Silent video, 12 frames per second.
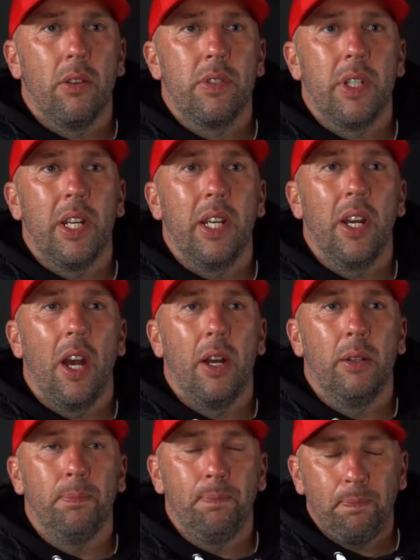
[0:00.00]
obviously
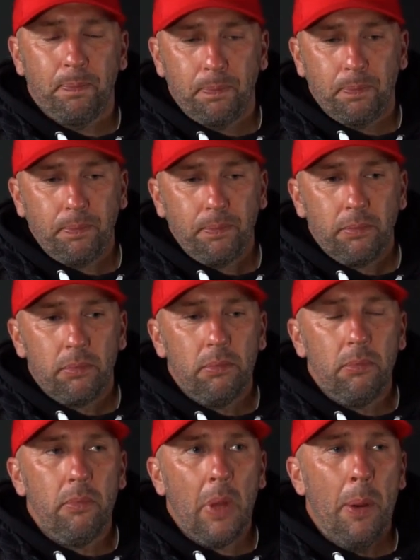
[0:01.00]
a
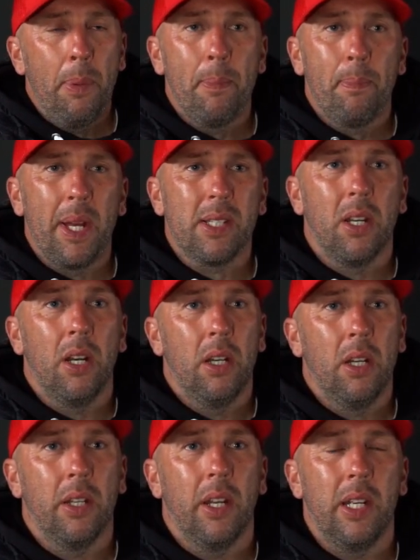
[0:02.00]
bit better
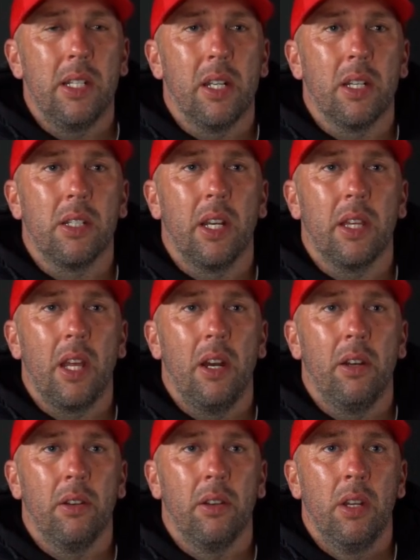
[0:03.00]
and easier to get
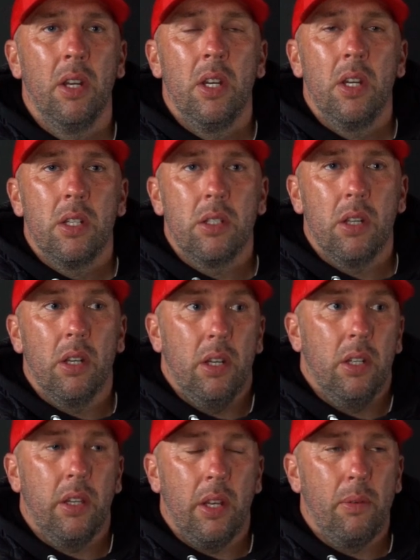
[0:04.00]
down to
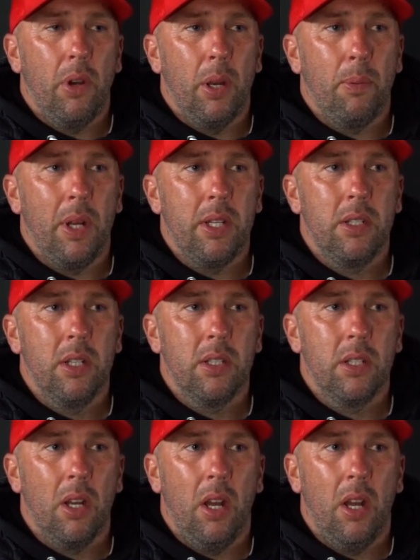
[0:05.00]
them kind of places.